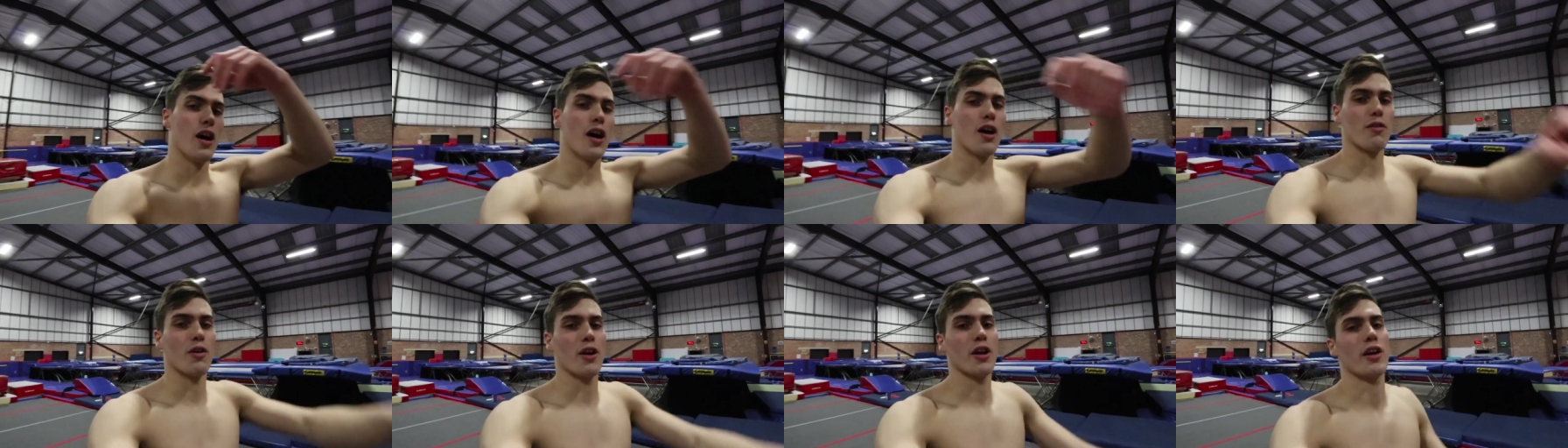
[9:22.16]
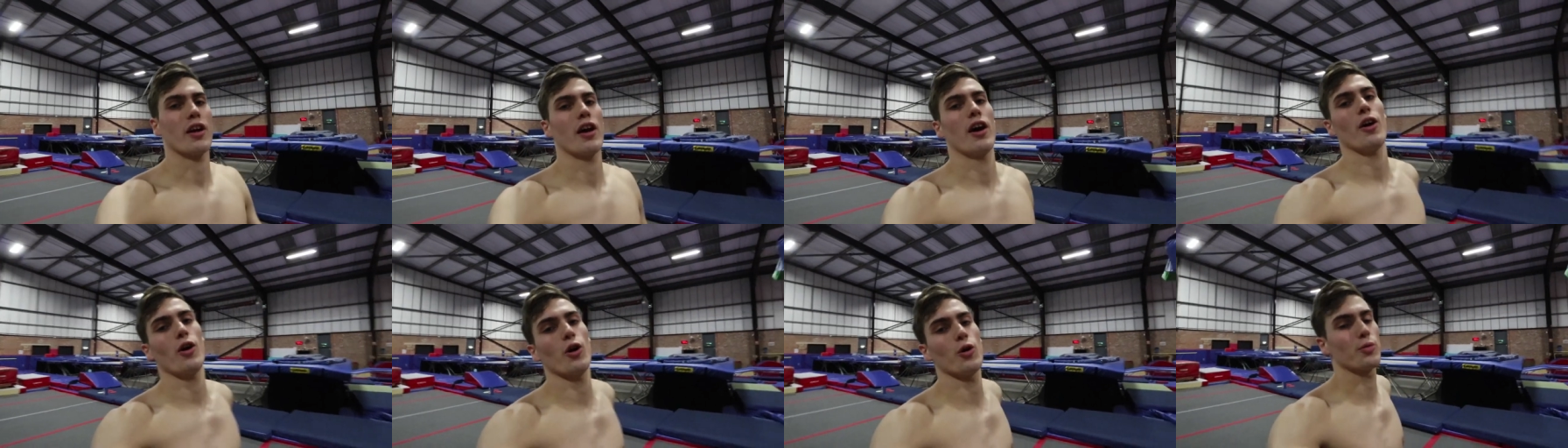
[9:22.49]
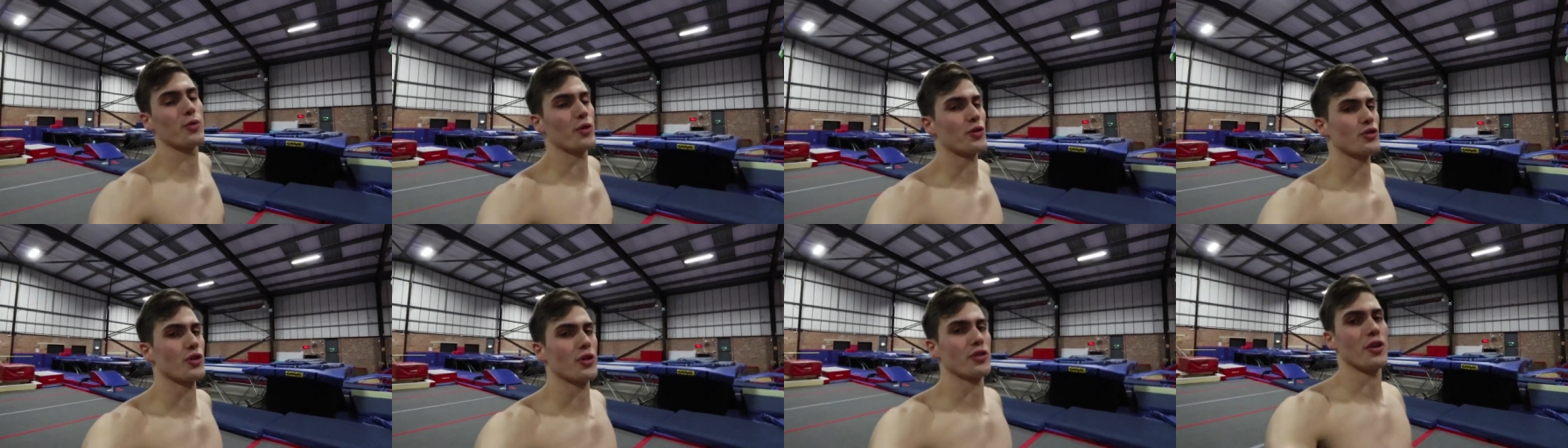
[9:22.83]
Alright, I
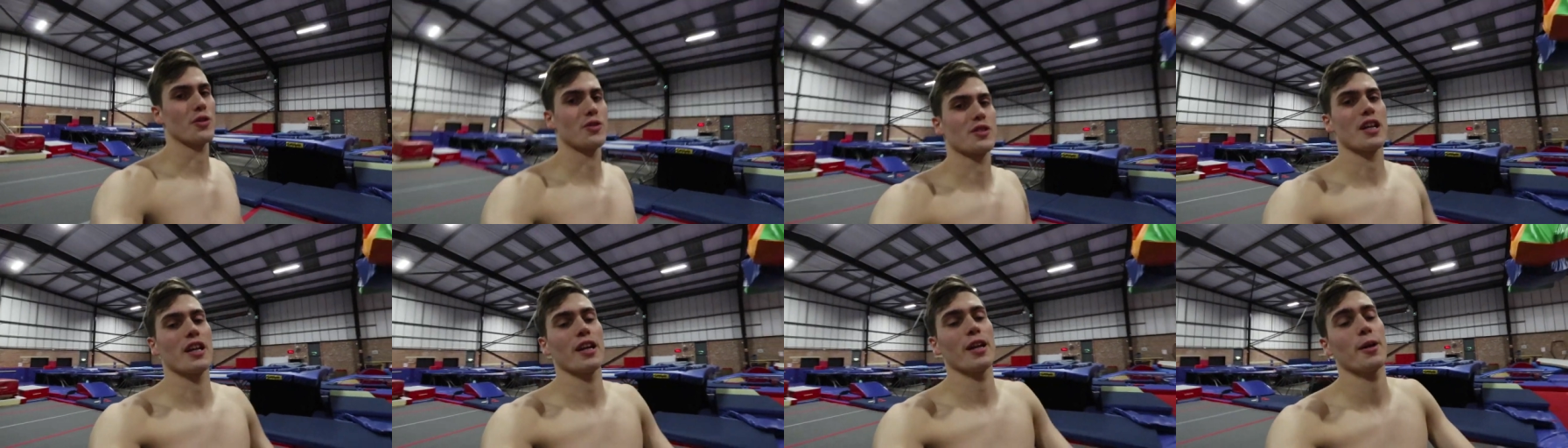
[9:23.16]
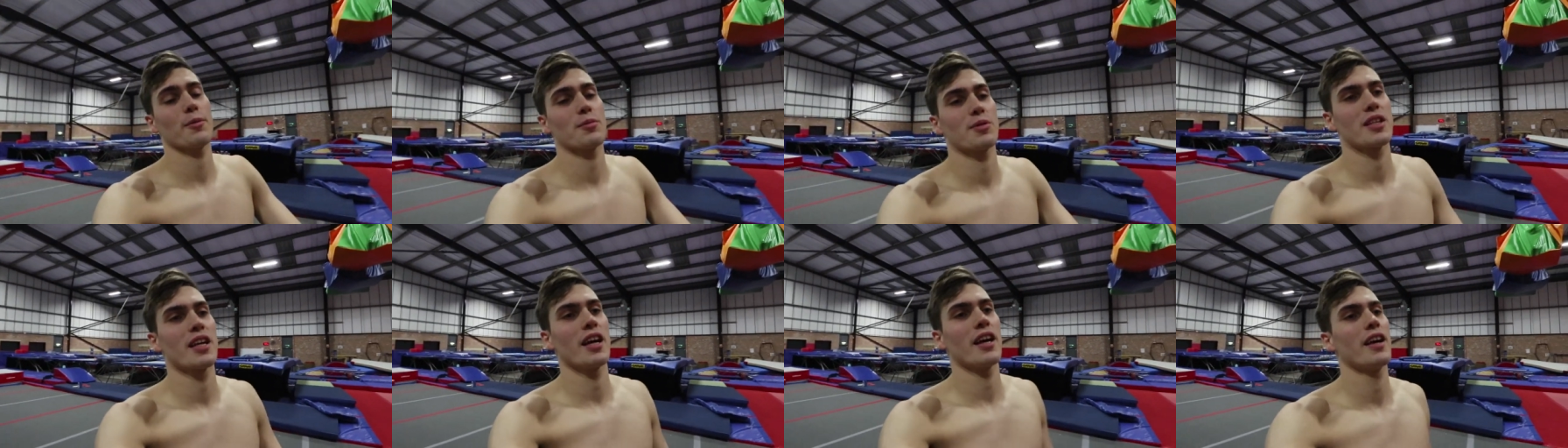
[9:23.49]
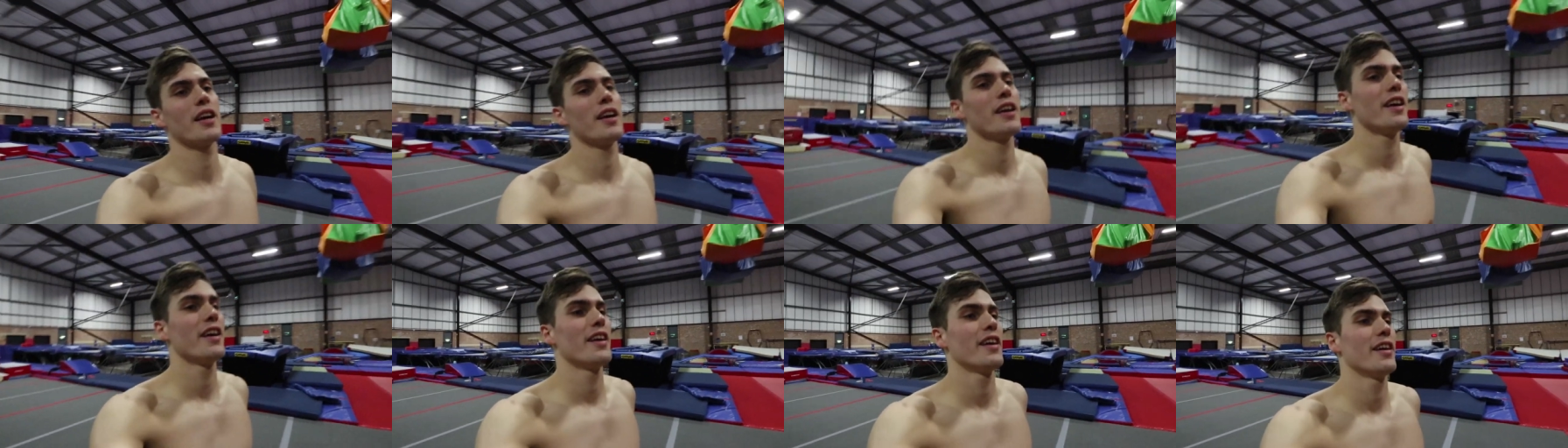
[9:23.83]
hope you enjoyed those clips.
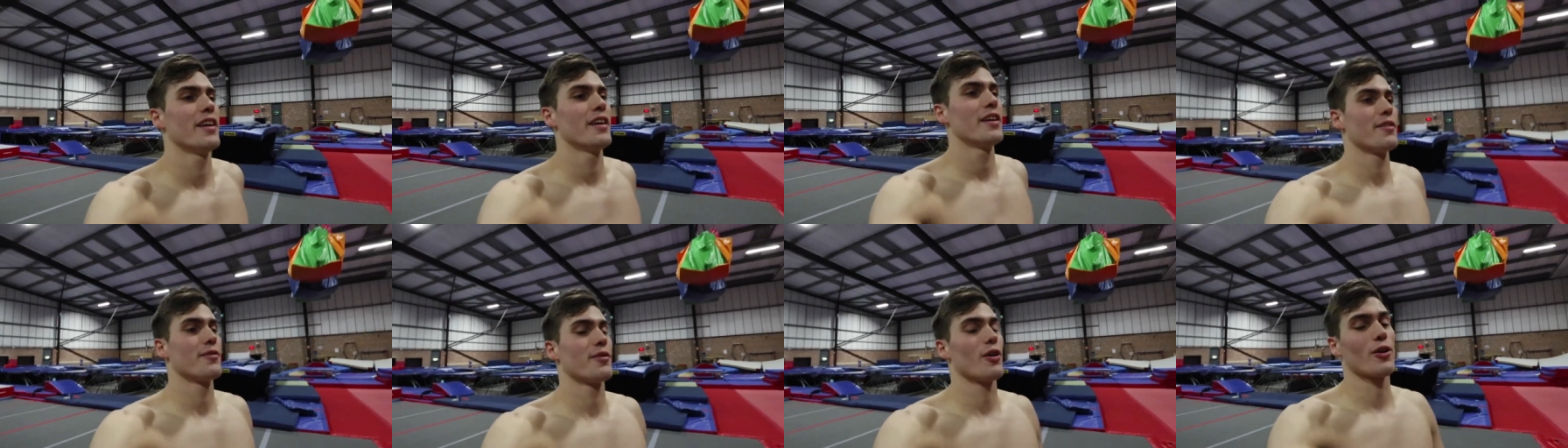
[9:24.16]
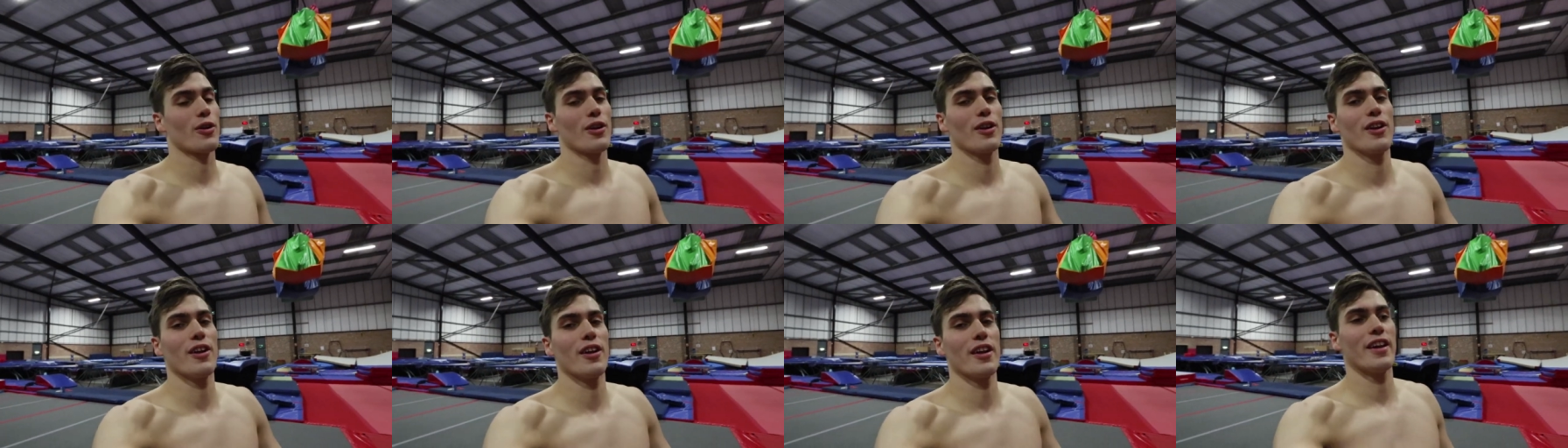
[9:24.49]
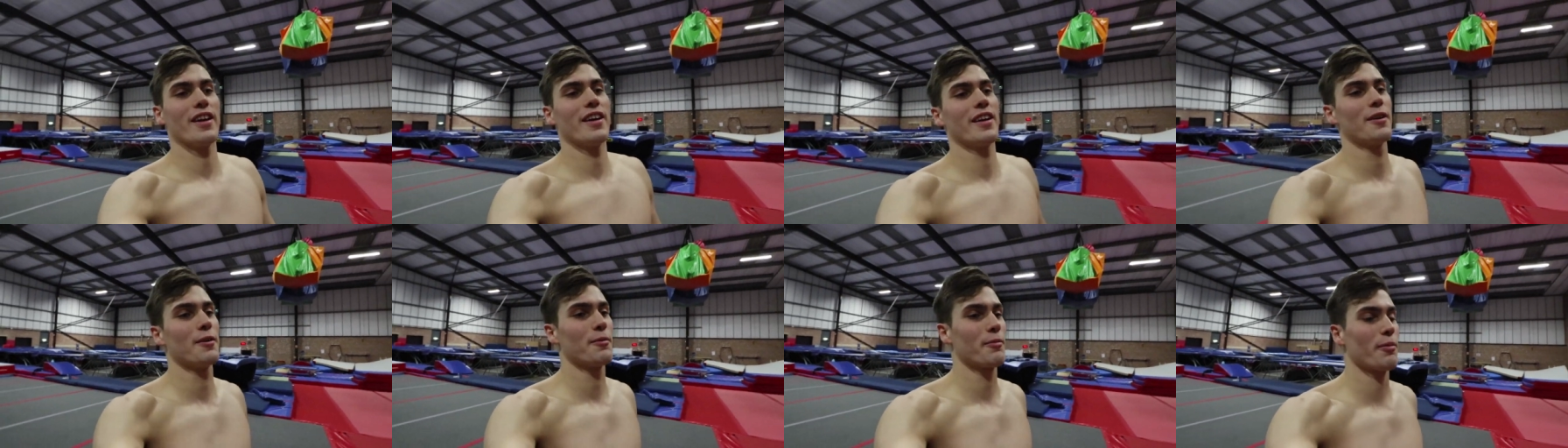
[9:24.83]
Not gonna lie,